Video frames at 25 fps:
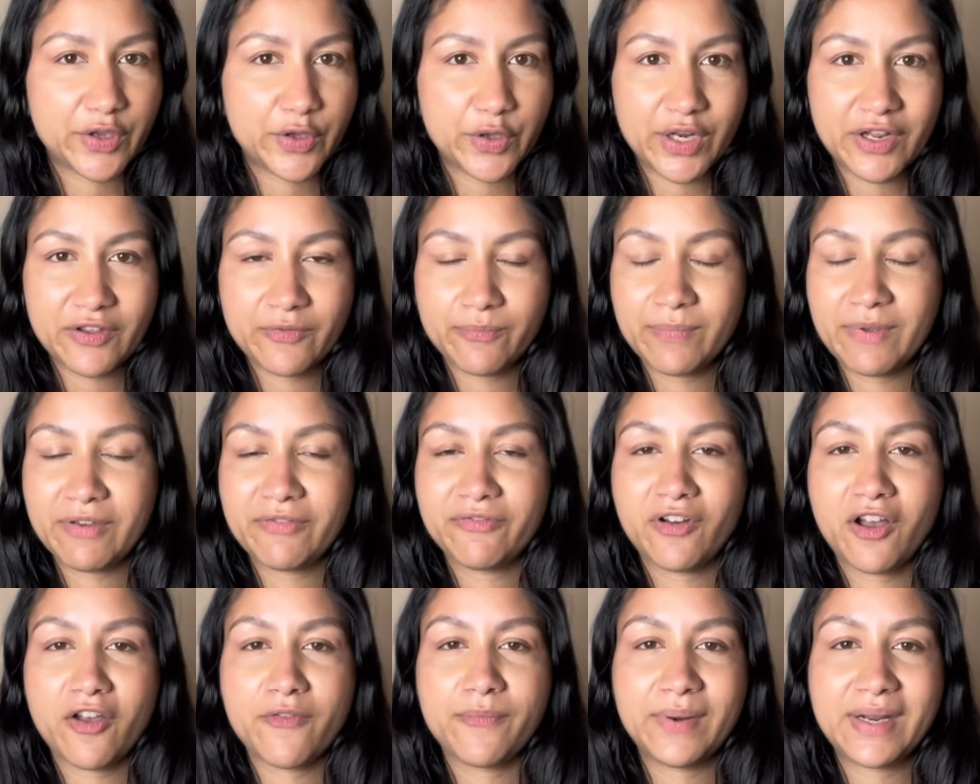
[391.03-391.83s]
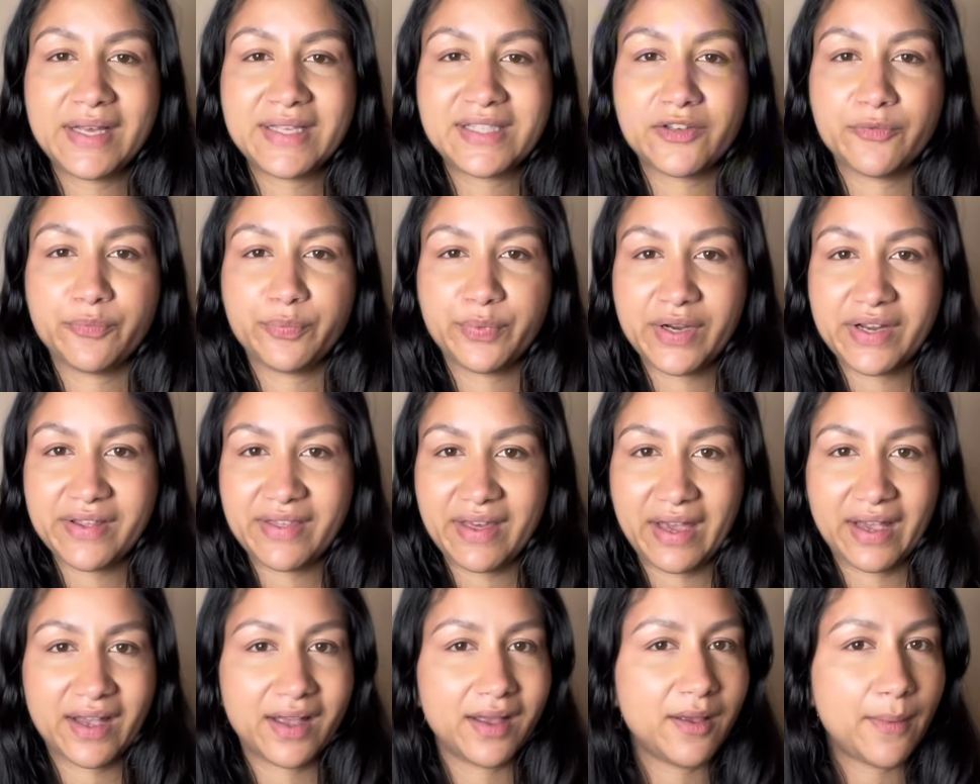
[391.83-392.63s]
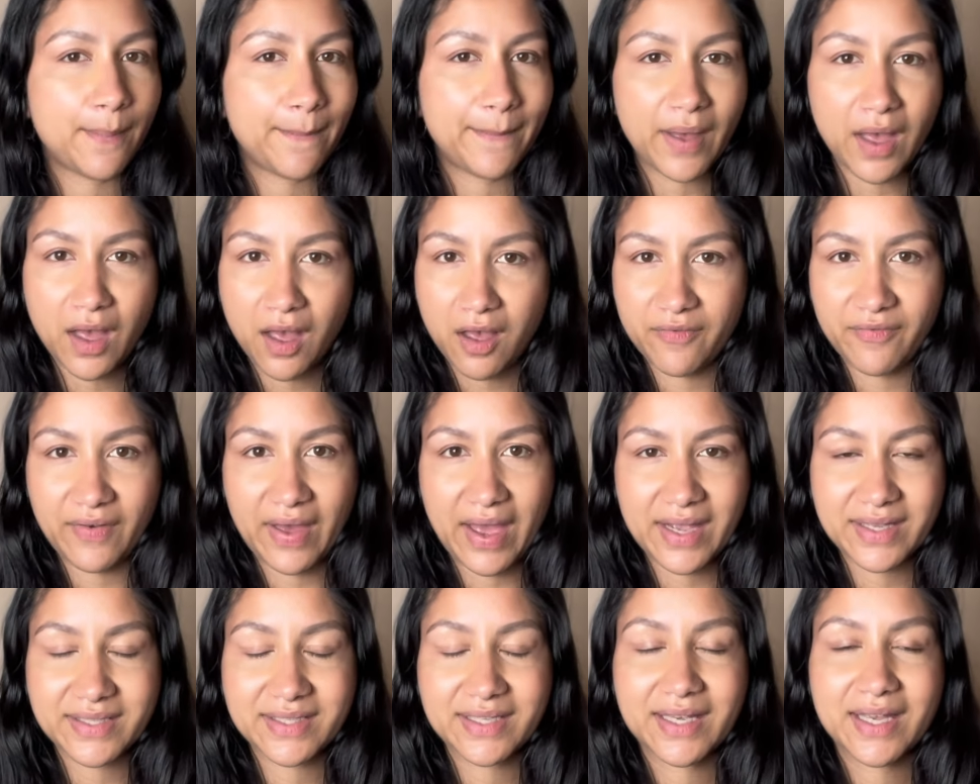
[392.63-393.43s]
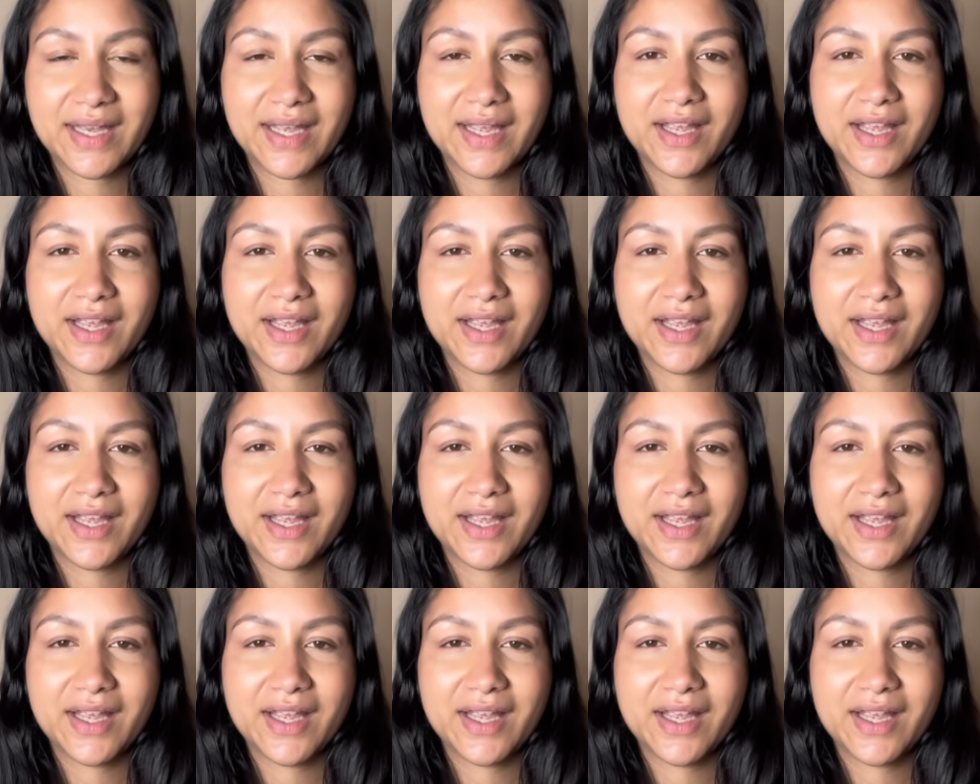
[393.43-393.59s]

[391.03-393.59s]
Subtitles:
Could even be 5 minutes of breathing. Perfect.